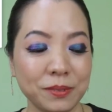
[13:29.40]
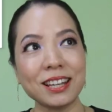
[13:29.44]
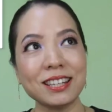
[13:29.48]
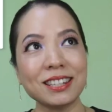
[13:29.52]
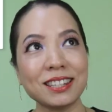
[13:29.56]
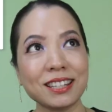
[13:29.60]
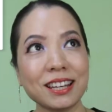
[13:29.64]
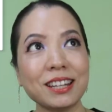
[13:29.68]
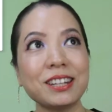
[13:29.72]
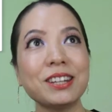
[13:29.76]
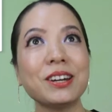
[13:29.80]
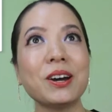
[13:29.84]

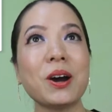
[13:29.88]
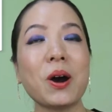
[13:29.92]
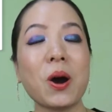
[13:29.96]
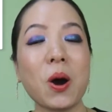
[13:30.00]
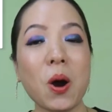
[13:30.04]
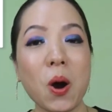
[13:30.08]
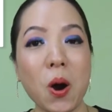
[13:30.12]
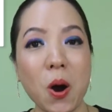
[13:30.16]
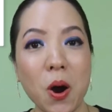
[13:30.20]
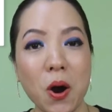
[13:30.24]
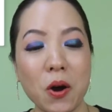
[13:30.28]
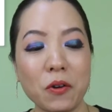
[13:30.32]
I
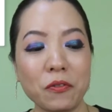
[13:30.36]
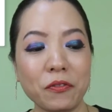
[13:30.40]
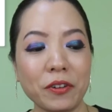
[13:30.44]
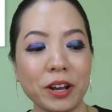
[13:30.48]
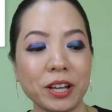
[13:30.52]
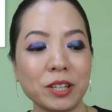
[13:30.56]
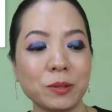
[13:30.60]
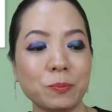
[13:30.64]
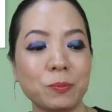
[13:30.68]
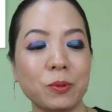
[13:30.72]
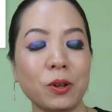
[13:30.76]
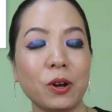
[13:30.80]
started
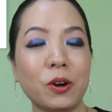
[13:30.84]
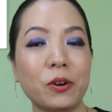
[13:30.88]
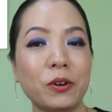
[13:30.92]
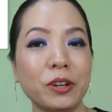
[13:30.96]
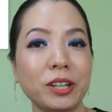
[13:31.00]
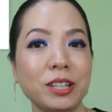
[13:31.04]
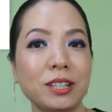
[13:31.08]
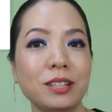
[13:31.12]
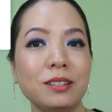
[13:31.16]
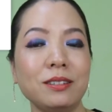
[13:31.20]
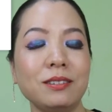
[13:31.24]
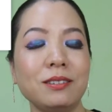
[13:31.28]
off
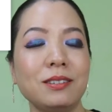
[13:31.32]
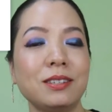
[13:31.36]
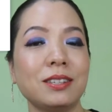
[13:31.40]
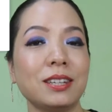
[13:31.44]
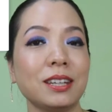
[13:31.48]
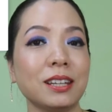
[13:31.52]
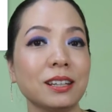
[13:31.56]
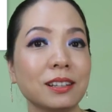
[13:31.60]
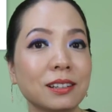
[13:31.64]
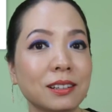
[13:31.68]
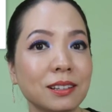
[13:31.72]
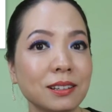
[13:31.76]
exploring
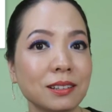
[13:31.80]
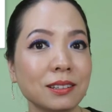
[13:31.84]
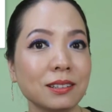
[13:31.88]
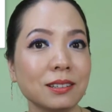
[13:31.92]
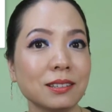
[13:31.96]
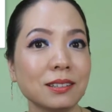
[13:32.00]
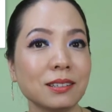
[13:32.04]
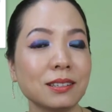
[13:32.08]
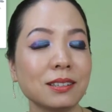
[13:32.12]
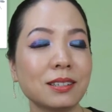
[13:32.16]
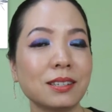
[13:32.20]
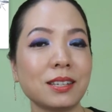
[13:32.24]

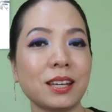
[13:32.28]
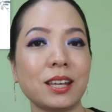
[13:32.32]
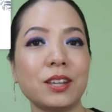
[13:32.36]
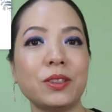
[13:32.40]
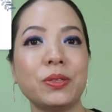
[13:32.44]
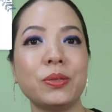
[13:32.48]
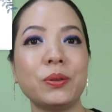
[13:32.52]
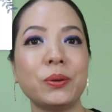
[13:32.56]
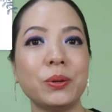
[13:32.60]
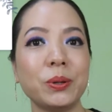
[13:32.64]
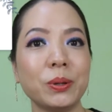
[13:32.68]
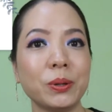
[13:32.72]
singles
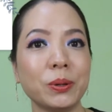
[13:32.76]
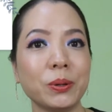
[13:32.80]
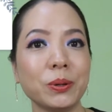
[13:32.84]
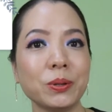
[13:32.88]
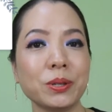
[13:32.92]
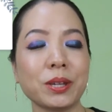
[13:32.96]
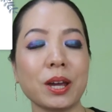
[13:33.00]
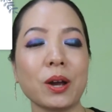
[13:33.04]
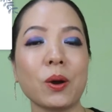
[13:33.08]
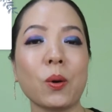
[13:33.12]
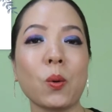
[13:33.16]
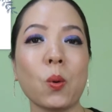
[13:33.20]
and
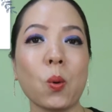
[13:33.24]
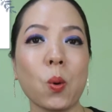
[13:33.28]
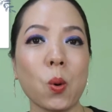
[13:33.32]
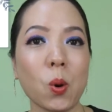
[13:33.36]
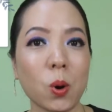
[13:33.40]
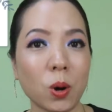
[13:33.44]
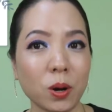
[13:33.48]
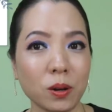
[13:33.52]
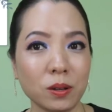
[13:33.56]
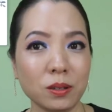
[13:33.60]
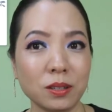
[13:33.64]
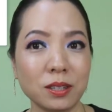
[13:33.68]
trios and
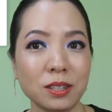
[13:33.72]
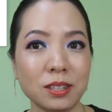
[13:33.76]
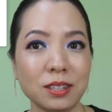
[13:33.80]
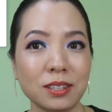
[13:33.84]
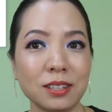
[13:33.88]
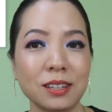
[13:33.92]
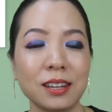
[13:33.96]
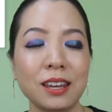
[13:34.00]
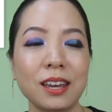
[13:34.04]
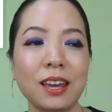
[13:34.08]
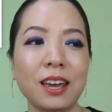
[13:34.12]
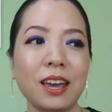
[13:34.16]

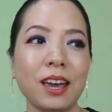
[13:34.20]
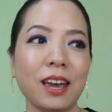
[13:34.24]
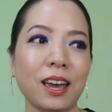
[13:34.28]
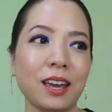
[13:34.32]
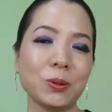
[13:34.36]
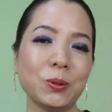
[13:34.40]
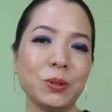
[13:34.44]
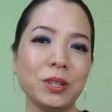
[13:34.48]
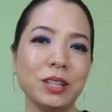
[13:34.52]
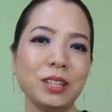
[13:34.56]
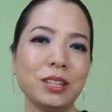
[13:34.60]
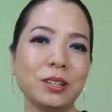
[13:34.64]
quads.
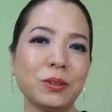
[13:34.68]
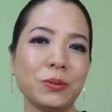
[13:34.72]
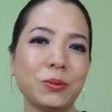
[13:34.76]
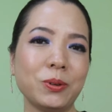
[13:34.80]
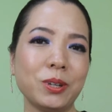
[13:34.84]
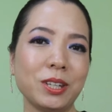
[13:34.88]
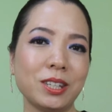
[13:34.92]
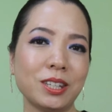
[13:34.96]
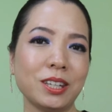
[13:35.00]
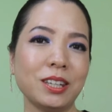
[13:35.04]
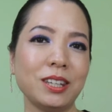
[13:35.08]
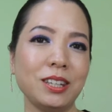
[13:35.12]
It's only
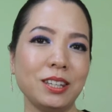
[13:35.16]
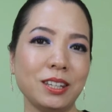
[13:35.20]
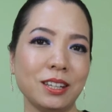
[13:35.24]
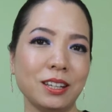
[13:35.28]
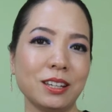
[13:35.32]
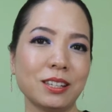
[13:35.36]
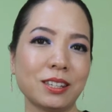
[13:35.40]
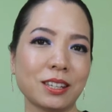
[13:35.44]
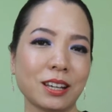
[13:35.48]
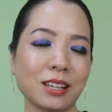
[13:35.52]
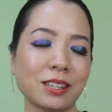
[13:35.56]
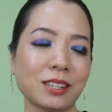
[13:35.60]
the
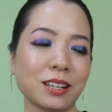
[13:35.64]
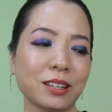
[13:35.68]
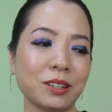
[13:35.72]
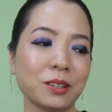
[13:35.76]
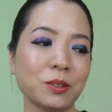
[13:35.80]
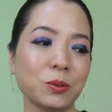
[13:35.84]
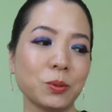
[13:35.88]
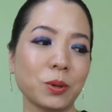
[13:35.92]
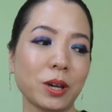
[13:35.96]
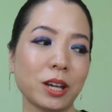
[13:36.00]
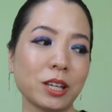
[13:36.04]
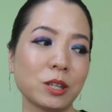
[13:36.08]
recent years I
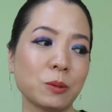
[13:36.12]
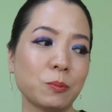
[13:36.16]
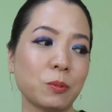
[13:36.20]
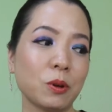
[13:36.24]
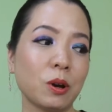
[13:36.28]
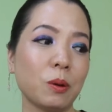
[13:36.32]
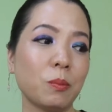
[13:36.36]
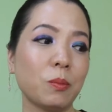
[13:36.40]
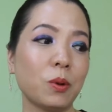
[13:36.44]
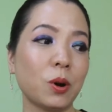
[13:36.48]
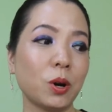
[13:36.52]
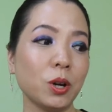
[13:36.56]
started to
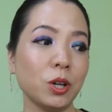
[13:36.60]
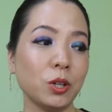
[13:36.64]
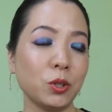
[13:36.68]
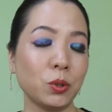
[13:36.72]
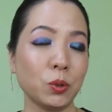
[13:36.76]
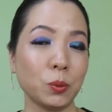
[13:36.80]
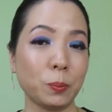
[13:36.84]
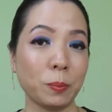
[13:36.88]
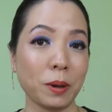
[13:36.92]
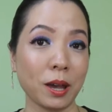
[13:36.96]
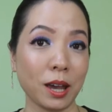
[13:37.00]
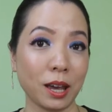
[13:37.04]
explore
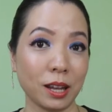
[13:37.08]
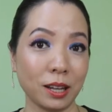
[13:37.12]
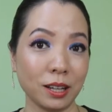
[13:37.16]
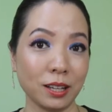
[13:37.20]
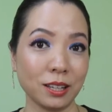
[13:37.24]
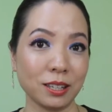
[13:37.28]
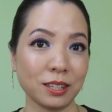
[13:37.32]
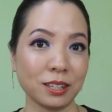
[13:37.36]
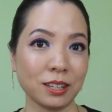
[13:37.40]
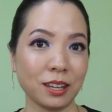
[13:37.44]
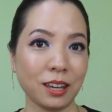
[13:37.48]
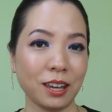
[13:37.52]
more into
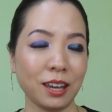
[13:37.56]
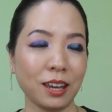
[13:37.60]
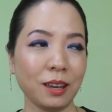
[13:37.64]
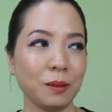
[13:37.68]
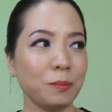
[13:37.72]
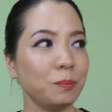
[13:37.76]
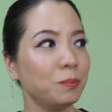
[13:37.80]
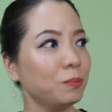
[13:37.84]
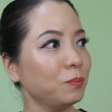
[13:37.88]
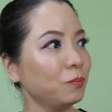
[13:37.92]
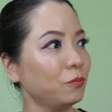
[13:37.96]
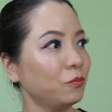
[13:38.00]
palettes,
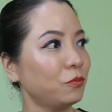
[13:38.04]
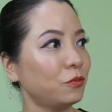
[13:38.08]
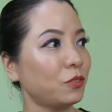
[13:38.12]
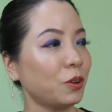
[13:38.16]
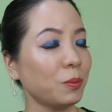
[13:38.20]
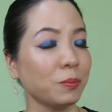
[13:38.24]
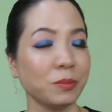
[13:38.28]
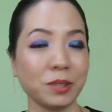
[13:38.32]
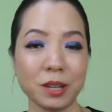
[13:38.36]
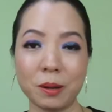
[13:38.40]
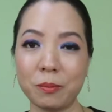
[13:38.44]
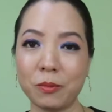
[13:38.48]
and
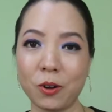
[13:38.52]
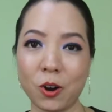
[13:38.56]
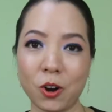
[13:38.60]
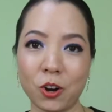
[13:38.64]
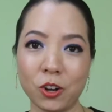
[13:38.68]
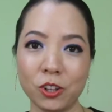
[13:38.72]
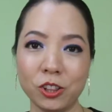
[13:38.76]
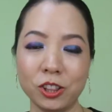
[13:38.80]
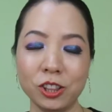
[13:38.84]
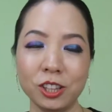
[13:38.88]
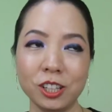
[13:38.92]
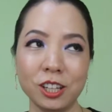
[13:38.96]
from
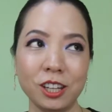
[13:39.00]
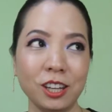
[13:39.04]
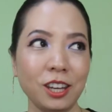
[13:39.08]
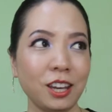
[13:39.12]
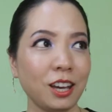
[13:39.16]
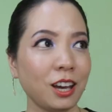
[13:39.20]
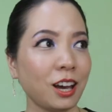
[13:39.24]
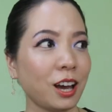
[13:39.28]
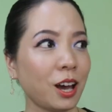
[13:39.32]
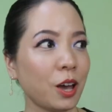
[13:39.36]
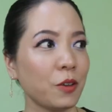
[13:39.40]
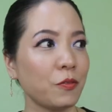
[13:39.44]
then on,
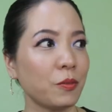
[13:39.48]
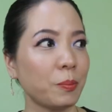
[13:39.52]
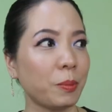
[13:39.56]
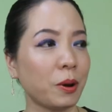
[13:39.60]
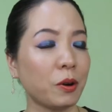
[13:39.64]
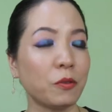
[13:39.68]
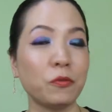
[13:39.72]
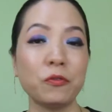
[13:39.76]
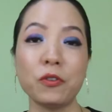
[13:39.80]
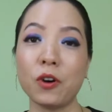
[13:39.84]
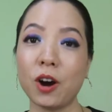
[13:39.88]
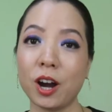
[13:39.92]
I
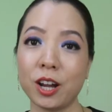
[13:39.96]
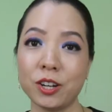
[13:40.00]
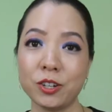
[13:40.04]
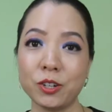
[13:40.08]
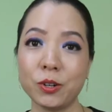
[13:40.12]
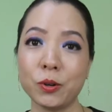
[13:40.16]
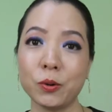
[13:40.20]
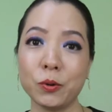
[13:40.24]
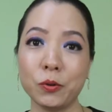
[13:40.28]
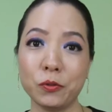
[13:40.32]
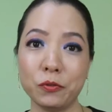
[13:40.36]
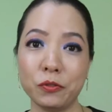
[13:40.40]
have about
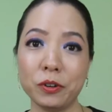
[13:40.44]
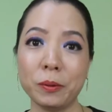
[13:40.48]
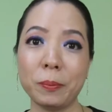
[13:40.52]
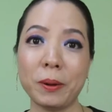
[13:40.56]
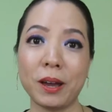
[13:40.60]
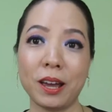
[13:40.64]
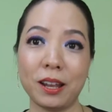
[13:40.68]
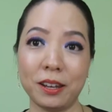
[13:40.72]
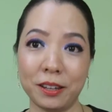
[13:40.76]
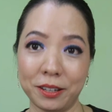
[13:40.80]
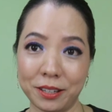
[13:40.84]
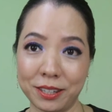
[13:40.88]
400
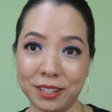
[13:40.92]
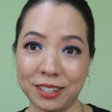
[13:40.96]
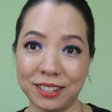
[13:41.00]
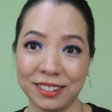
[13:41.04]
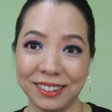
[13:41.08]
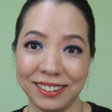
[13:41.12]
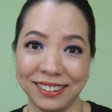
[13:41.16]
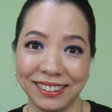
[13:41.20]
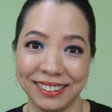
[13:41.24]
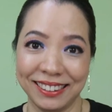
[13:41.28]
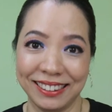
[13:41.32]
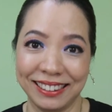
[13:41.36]
over
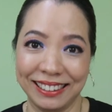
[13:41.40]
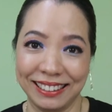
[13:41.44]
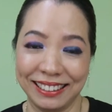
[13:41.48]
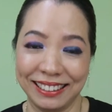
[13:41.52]
palettes.